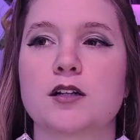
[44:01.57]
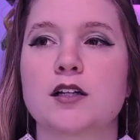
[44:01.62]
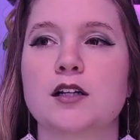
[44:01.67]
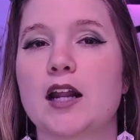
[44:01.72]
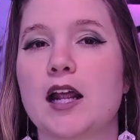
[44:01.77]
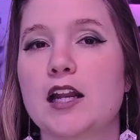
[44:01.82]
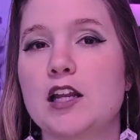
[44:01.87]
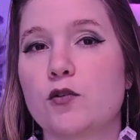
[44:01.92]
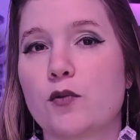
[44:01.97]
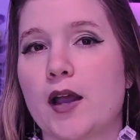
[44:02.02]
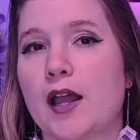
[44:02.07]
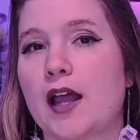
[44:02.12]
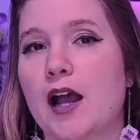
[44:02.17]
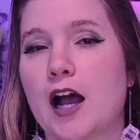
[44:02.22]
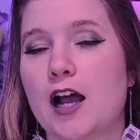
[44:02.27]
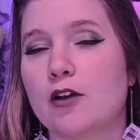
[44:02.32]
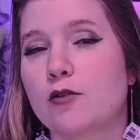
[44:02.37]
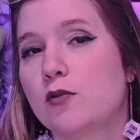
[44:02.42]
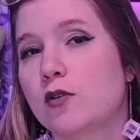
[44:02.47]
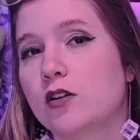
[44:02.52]
But anyway,
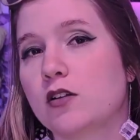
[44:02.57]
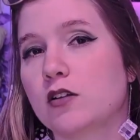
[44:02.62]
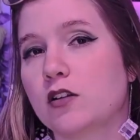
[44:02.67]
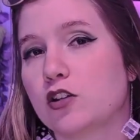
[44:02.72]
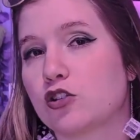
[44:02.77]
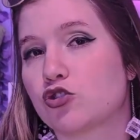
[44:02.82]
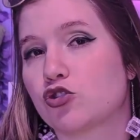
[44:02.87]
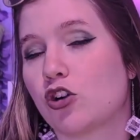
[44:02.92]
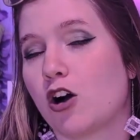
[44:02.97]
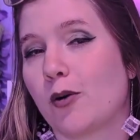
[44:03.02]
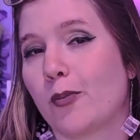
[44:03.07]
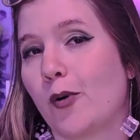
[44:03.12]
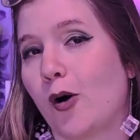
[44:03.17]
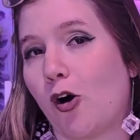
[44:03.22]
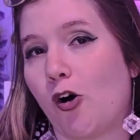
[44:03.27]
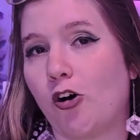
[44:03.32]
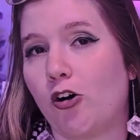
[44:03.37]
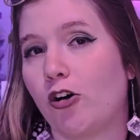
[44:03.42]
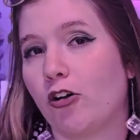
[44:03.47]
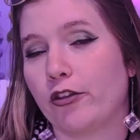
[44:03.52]
I will drop
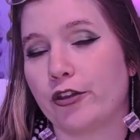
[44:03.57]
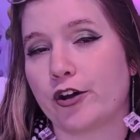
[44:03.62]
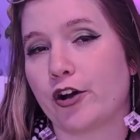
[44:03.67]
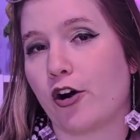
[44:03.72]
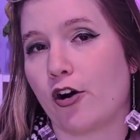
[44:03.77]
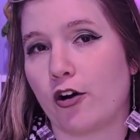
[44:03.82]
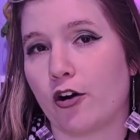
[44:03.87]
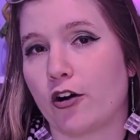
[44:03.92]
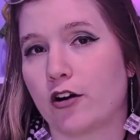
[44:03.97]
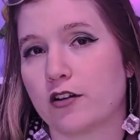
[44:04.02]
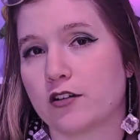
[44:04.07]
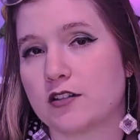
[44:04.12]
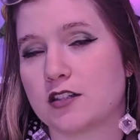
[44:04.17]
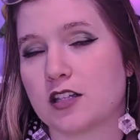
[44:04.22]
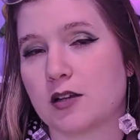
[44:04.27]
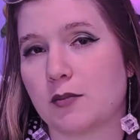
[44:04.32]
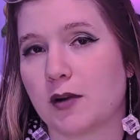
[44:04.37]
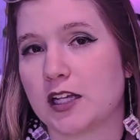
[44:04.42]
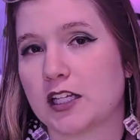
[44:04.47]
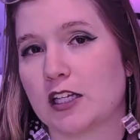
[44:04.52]
all the
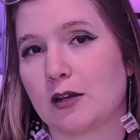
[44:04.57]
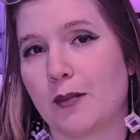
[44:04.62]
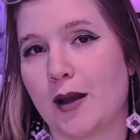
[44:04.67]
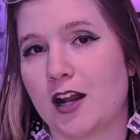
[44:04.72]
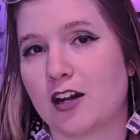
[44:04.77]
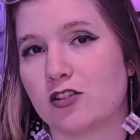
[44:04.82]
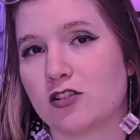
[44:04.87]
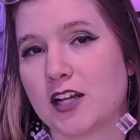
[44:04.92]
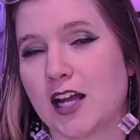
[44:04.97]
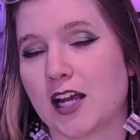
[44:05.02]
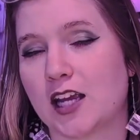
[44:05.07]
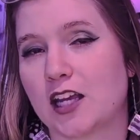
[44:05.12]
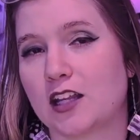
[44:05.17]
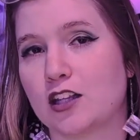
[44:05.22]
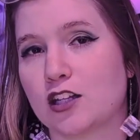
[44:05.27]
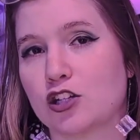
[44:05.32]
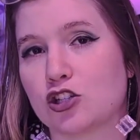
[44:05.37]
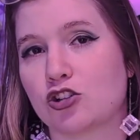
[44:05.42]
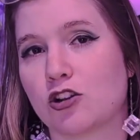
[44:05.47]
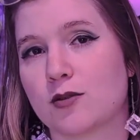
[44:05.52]
cards in my commander deck
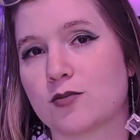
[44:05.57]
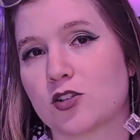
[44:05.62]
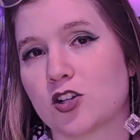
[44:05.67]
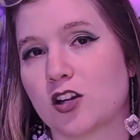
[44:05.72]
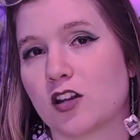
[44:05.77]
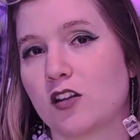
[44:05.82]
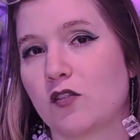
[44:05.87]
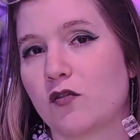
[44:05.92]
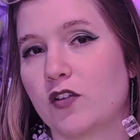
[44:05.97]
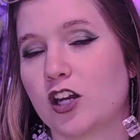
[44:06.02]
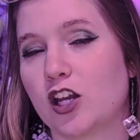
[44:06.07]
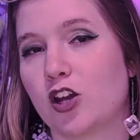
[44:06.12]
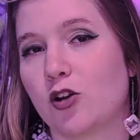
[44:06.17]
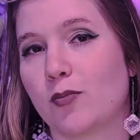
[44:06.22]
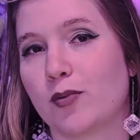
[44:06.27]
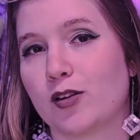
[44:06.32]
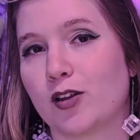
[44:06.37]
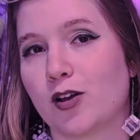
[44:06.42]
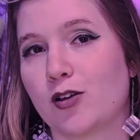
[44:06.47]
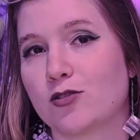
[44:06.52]
in the description of the
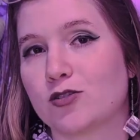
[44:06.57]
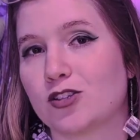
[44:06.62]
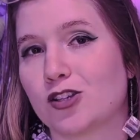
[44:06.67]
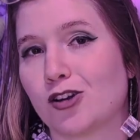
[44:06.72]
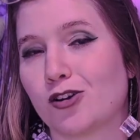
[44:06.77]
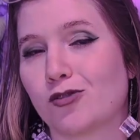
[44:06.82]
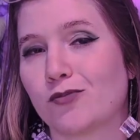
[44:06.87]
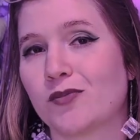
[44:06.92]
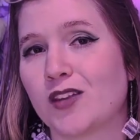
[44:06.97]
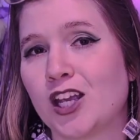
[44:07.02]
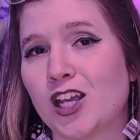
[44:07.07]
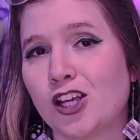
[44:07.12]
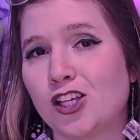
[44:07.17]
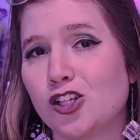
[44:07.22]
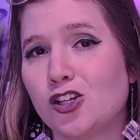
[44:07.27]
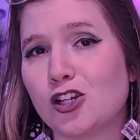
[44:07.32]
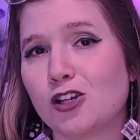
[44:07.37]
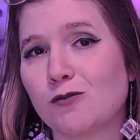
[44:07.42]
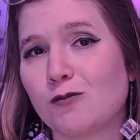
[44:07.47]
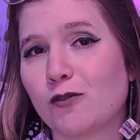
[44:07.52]
video below, so
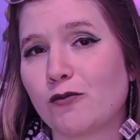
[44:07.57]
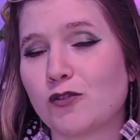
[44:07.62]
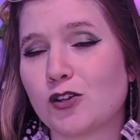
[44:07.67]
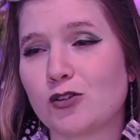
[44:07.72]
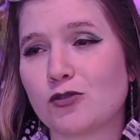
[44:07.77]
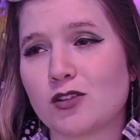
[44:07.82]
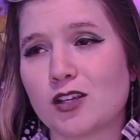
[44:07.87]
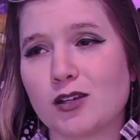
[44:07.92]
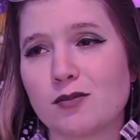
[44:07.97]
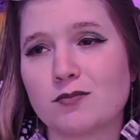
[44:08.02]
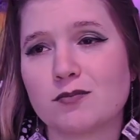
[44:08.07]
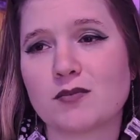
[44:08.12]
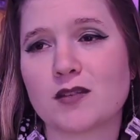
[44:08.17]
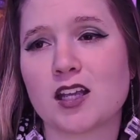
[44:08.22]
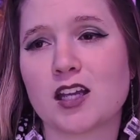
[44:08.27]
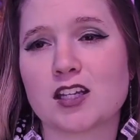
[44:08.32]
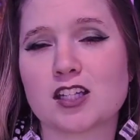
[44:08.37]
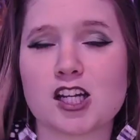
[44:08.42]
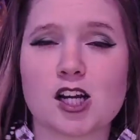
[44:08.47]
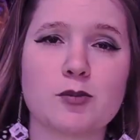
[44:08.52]
you can review
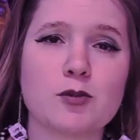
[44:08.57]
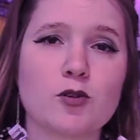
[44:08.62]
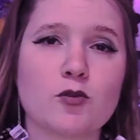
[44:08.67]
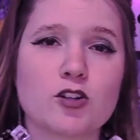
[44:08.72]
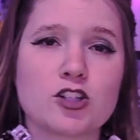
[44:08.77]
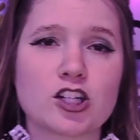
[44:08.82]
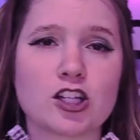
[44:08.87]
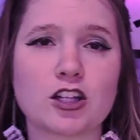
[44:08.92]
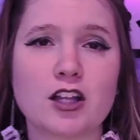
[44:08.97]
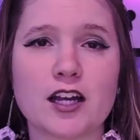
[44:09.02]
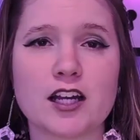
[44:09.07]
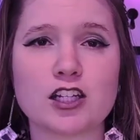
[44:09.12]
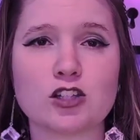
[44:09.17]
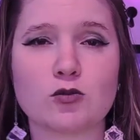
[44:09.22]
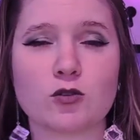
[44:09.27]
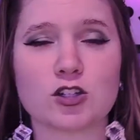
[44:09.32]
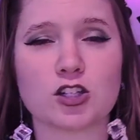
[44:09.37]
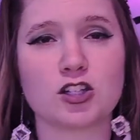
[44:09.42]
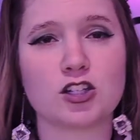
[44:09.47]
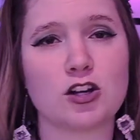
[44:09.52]
them, tell me what you
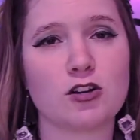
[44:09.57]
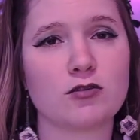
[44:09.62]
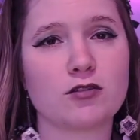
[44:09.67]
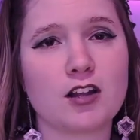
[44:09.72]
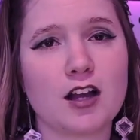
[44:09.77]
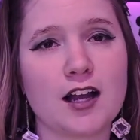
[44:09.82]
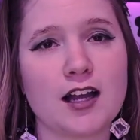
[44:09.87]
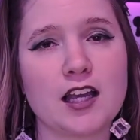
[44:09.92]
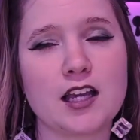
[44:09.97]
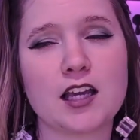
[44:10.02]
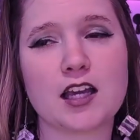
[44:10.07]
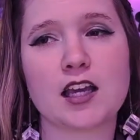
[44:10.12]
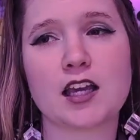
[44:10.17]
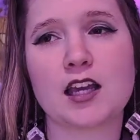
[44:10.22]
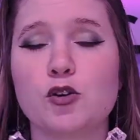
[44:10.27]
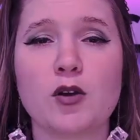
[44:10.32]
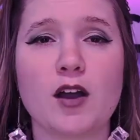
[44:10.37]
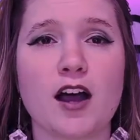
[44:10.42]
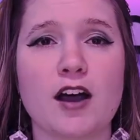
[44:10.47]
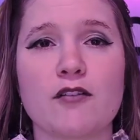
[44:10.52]
liked, what you don't like.
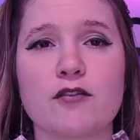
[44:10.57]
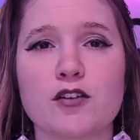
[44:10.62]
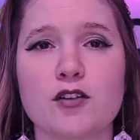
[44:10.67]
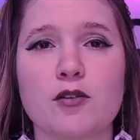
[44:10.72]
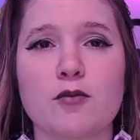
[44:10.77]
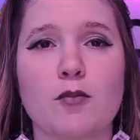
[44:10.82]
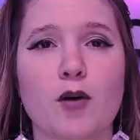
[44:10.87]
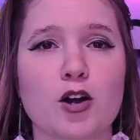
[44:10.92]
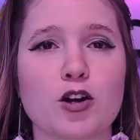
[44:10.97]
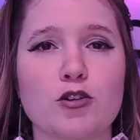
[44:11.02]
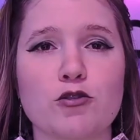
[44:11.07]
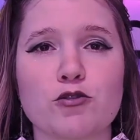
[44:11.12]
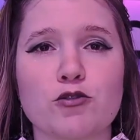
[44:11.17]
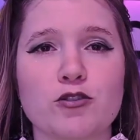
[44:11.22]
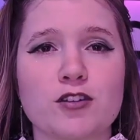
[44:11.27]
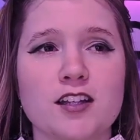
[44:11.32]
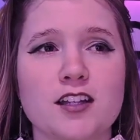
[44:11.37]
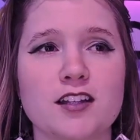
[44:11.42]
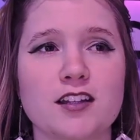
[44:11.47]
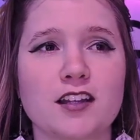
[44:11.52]
If you have a mono
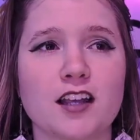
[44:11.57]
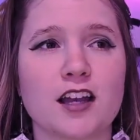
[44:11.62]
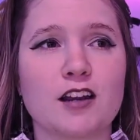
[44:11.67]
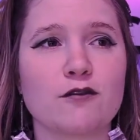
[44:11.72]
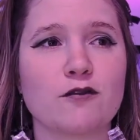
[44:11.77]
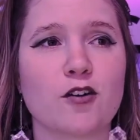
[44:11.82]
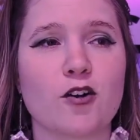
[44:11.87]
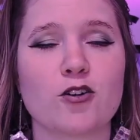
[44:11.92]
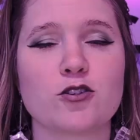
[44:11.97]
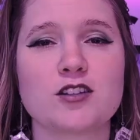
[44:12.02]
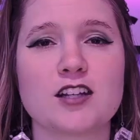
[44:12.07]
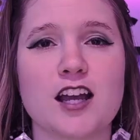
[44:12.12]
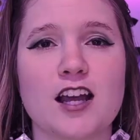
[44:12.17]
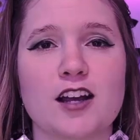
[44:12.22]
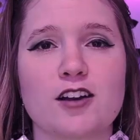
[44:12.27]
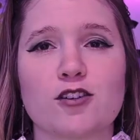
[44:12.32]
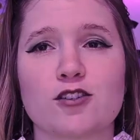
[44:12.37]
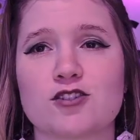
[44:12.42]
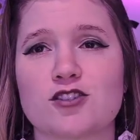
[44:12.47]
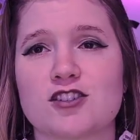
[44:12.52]
green landfall
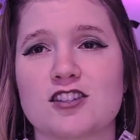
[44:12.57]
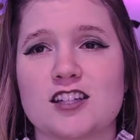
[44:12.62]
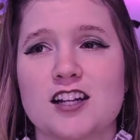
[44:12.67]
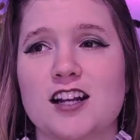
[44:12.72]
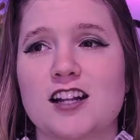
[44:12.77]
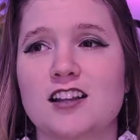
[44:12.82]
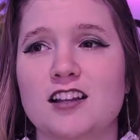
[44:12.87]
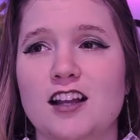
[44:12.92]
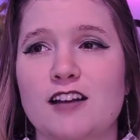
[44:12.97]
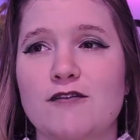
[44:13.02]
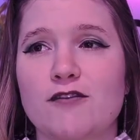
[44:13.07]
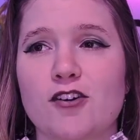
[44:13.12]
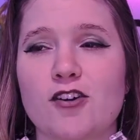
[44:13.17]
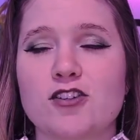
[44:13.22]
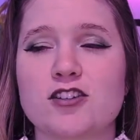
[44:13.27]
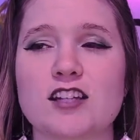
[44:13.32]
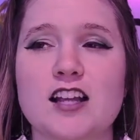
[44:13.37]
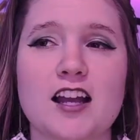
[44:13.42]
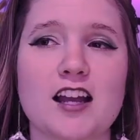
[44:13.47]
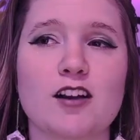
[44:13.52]
deck or just any
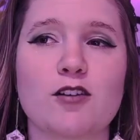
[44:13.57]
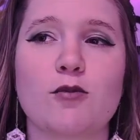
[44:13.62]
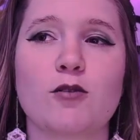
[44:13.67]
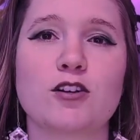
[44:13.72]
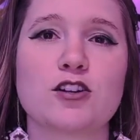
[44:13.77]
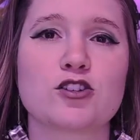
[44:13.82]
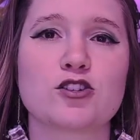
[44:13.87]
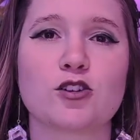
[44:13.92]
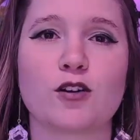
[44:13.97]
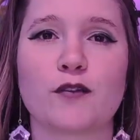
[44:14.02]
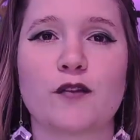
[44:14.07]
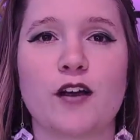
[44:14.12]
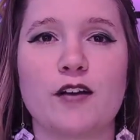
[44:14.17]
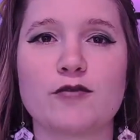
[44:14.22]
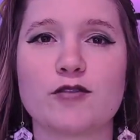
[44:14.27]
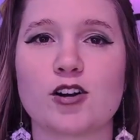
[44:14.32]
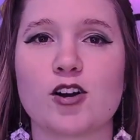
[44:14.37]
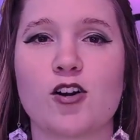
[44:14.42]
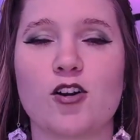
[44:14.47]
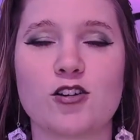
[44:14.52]
landfall deck, what is your
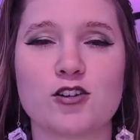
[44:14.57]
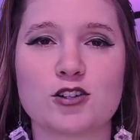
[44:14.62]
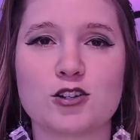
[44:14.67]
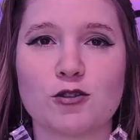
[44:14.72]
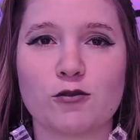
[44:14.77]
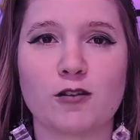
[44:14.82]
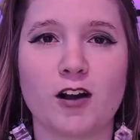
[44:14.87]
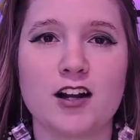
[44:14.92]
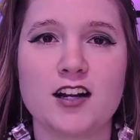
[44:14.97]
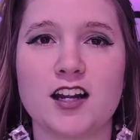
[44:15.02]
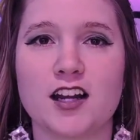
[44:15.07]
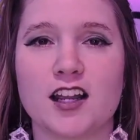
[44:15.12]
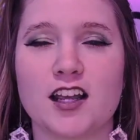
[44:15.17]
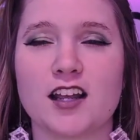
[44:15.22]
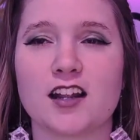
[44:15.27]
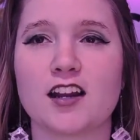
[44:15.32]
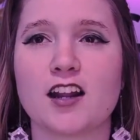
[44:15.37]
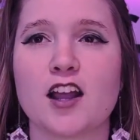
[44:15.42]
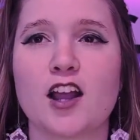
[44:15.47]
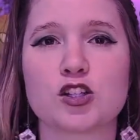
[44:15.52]
favorite card to run in
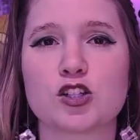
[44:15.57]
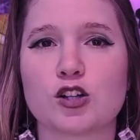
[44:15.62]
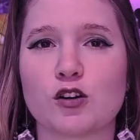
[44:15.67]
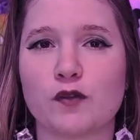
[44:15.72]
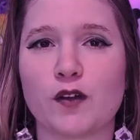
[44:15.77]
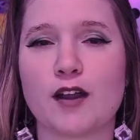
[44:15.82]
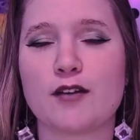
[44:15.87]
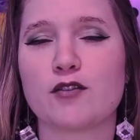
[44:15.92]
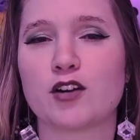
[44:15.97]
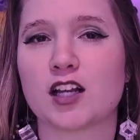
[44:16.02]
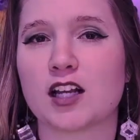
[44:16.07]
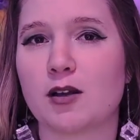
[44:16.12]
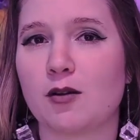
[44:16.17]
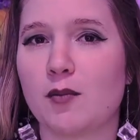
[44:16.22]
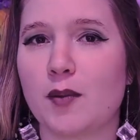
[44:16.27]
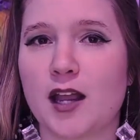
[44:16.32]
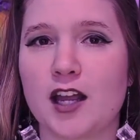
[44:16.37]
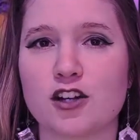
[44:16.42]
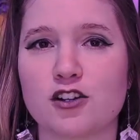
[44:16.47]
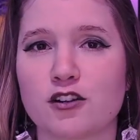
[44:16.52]
it? What is your favorite
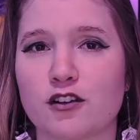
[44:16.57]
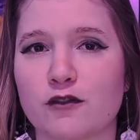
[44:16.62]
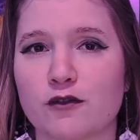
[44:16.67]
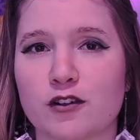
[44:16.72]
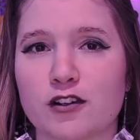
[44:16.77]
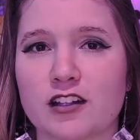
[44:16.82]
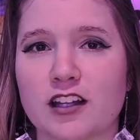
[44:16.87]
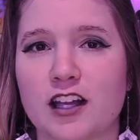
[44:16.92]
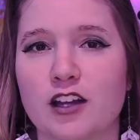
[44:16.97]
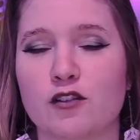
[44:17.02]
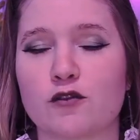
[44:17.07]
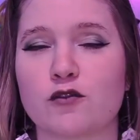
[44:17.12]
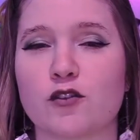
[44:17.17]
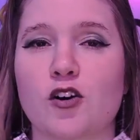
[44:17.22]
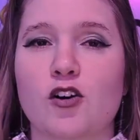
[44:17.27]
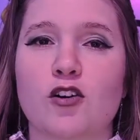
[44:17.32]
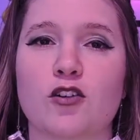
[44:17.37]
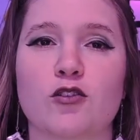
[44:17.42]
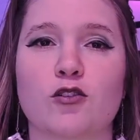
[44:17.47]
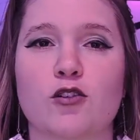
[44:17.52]
commander for
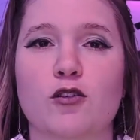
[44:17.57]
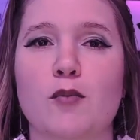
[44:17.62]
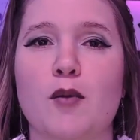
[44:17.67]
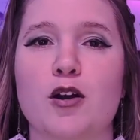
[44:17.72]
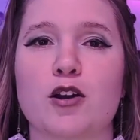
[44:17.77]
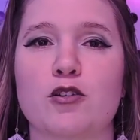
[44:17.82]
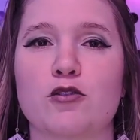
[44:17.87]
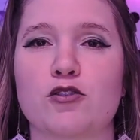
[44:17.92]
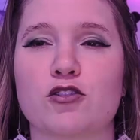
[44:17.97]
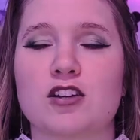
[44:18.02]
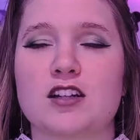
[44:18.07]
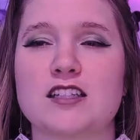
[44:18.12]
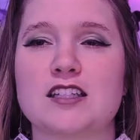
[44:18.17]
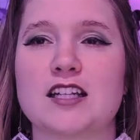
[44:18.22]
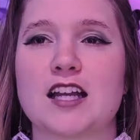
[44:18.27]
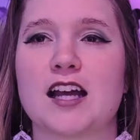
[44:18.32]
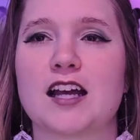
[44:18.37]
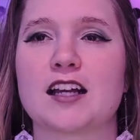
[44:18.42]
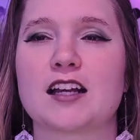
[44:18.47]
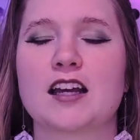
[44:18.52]
landfall or mono
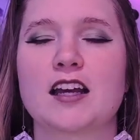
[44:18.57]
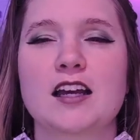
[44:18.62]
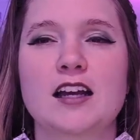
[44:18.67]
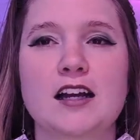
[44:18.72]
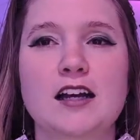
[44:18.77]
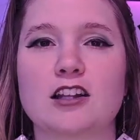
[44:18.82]
green deck?